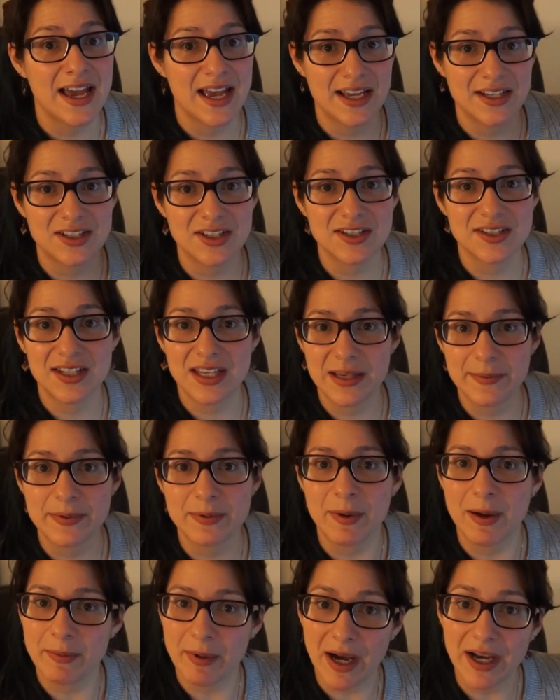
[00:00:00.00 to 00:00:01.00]
It just
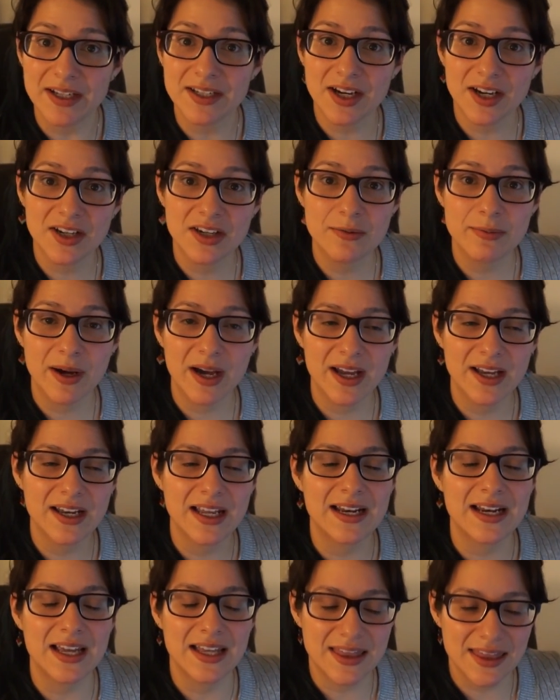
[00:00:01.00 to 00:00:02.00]
keeps my mind
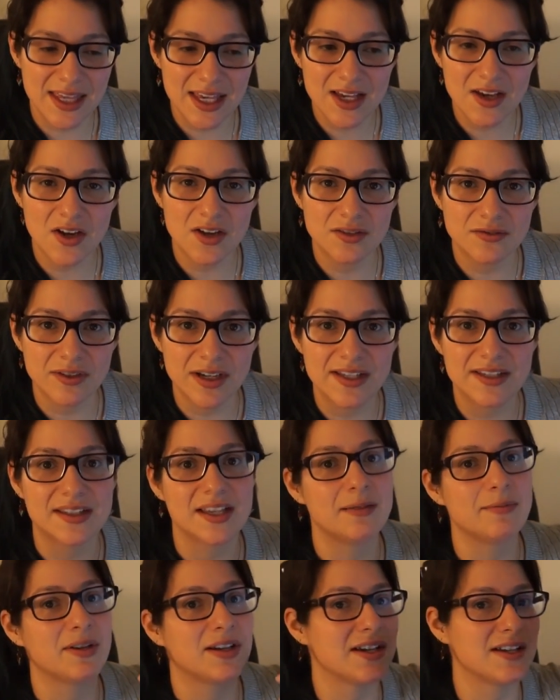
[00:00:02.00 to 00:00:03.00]
occupied. And I think on race
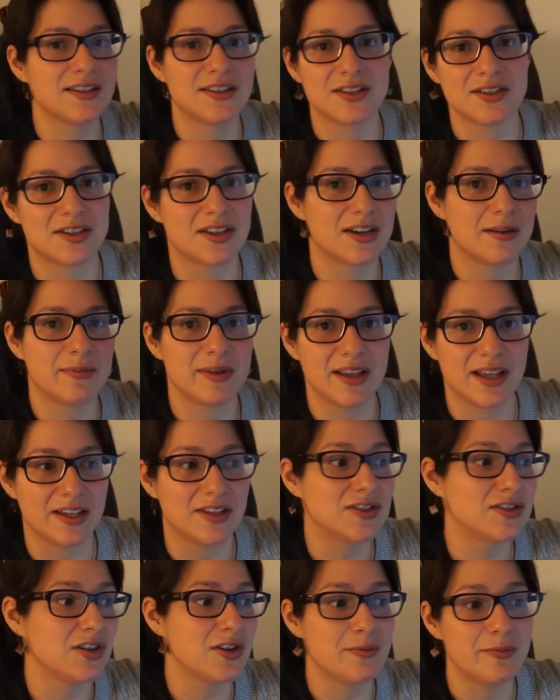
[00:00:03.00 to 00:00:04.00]
day, because there's going to be
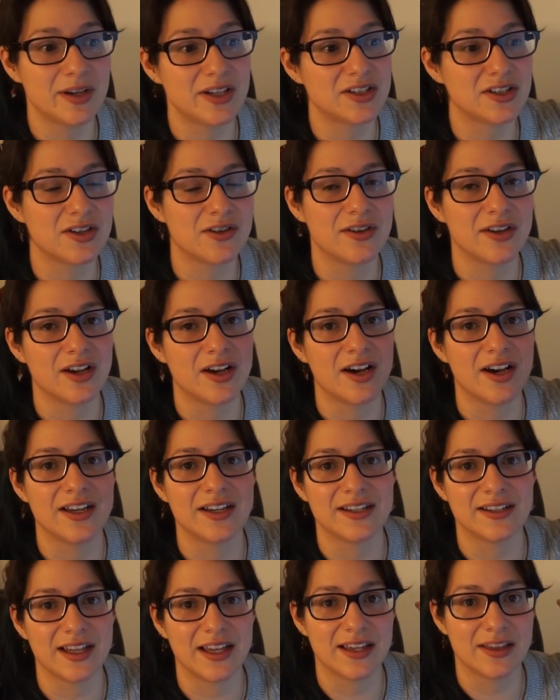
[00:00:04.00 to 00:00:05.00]
like so much going
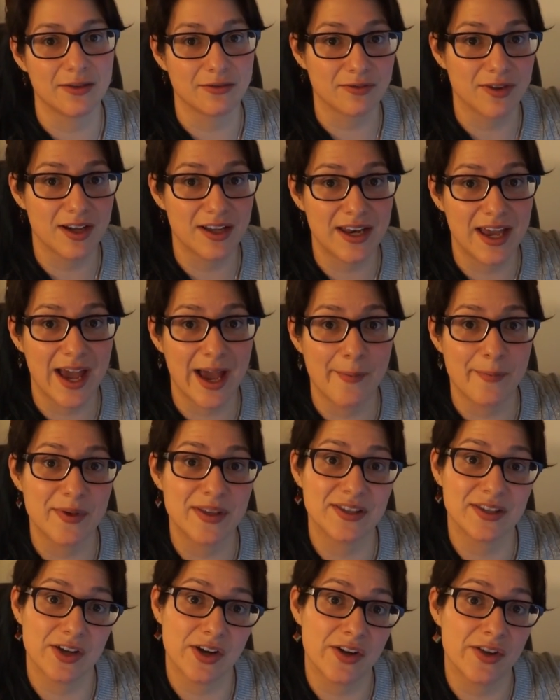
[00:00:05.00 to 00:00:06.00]
on and like the run
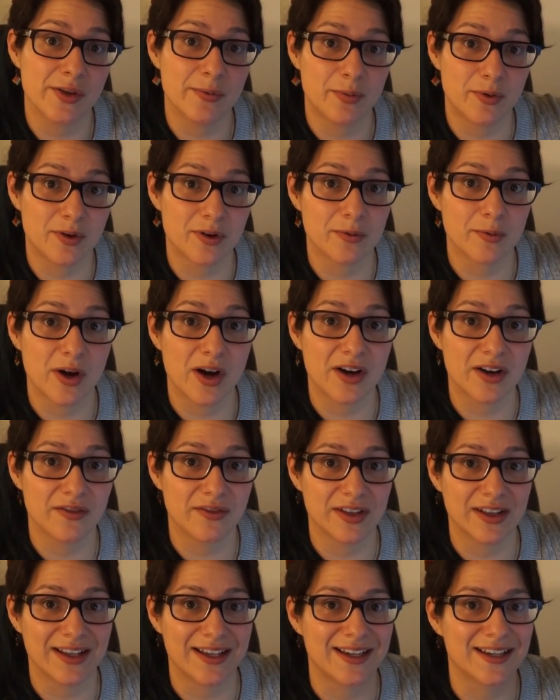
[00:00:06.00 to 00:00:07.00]
happens on the boardwalk
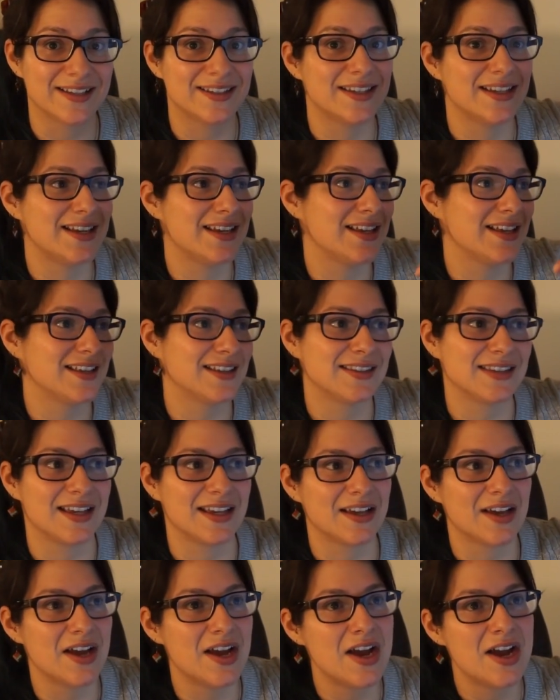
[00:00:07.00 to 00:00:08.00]
of Atlantic City, it's
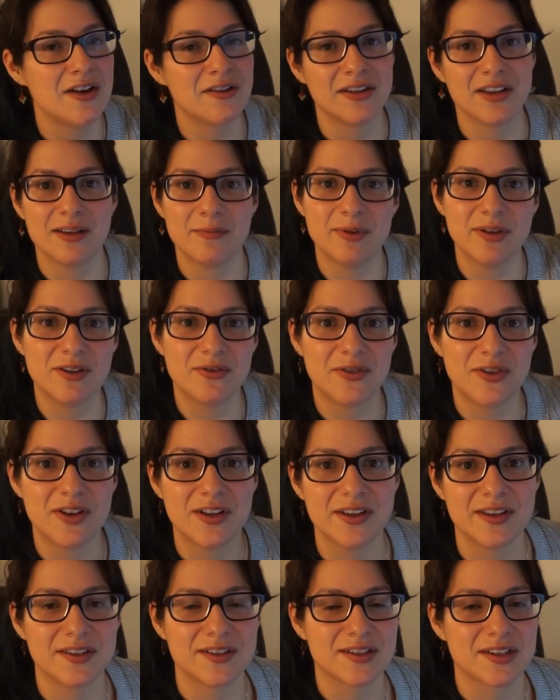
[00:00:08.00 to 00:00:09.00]
like really
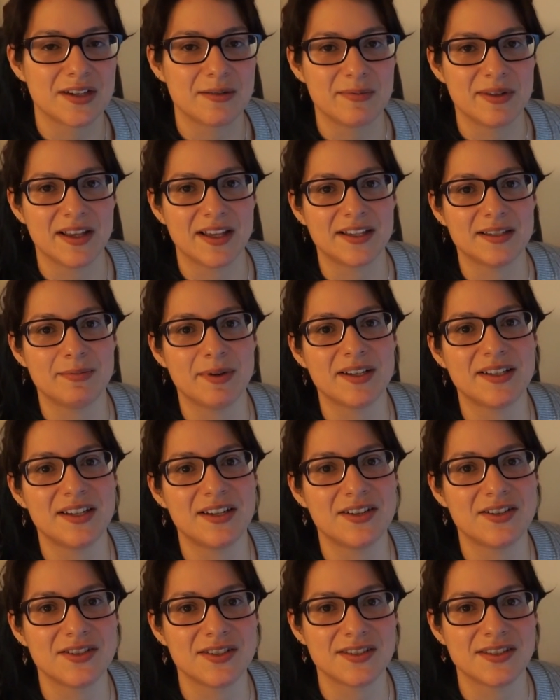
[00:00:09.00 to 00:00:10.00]
beautiful and there's going to be like
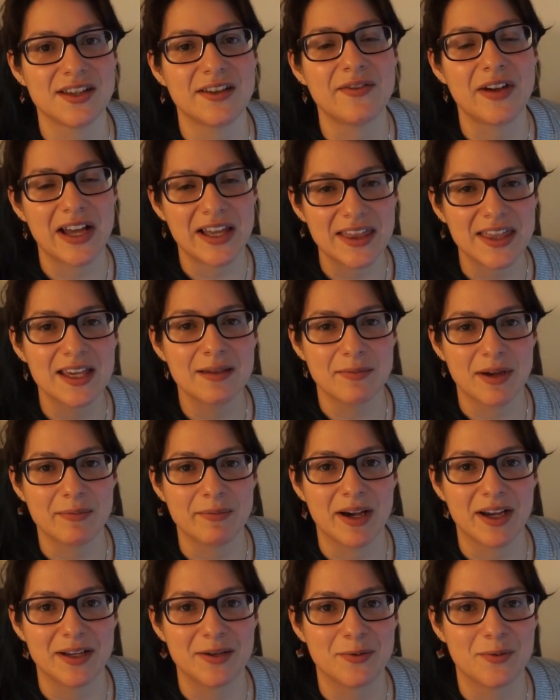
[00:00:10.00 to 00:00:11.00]
spectators and stuff. I think my
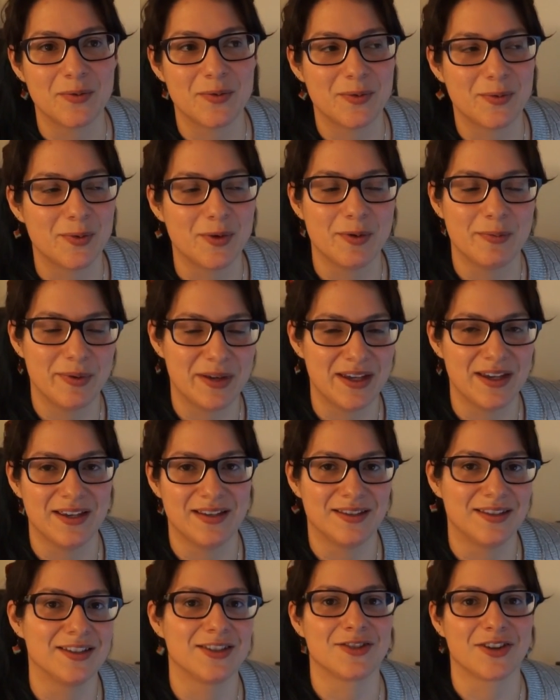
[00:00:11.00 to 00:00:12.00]
mind will
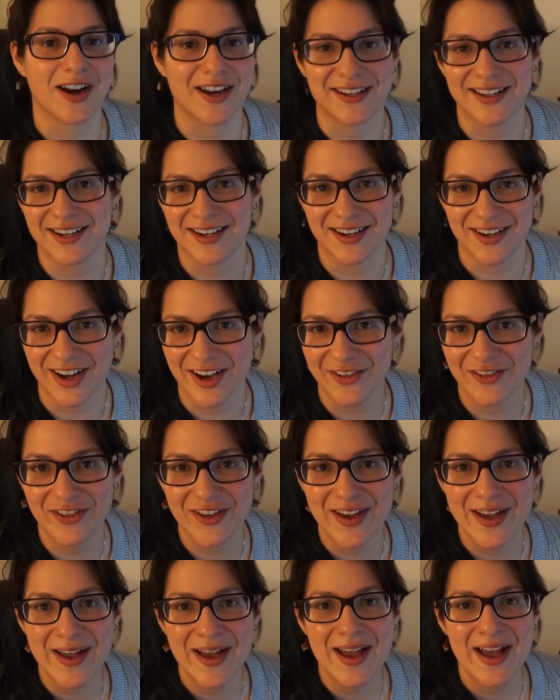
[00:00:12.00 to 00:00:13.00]
be distracted enough.